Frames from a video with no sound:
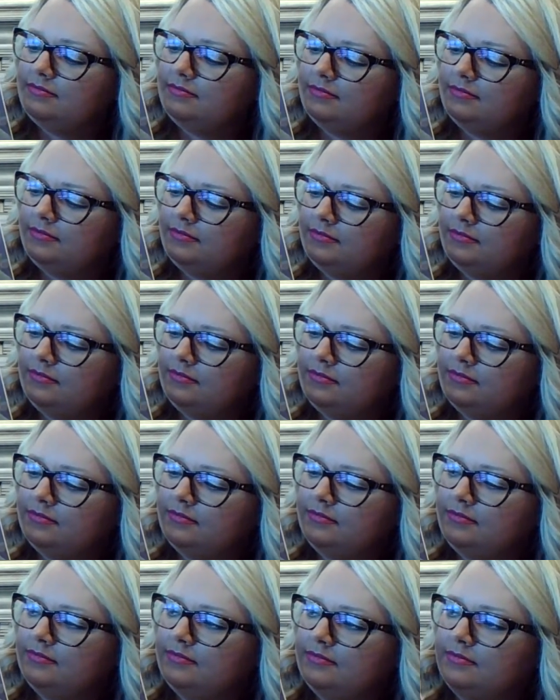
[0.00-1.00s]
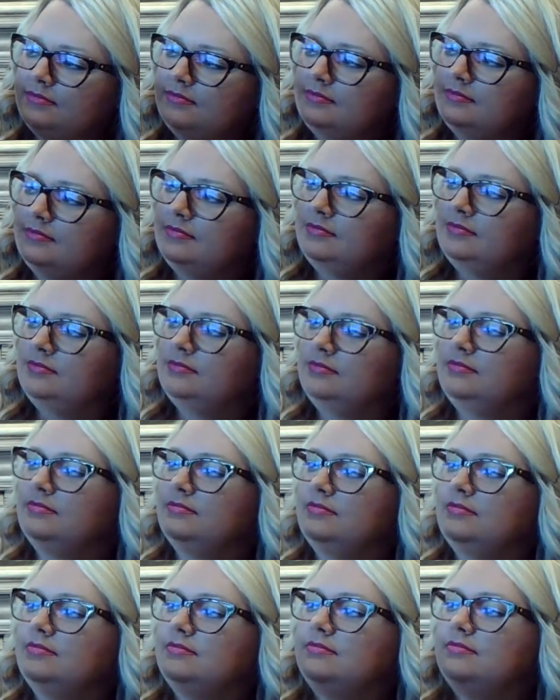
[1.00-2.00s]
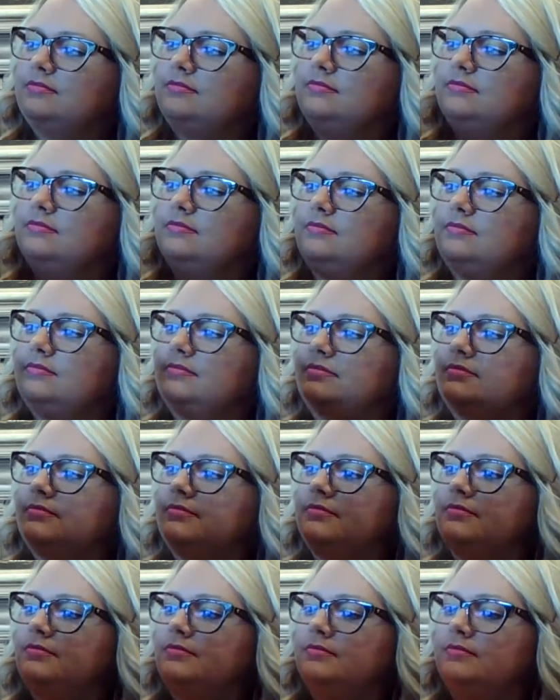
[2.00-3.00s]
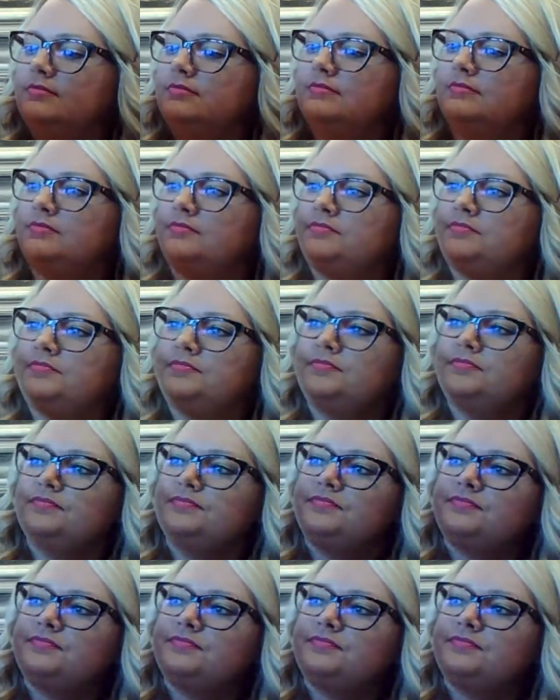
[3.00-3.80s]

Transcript: (silence)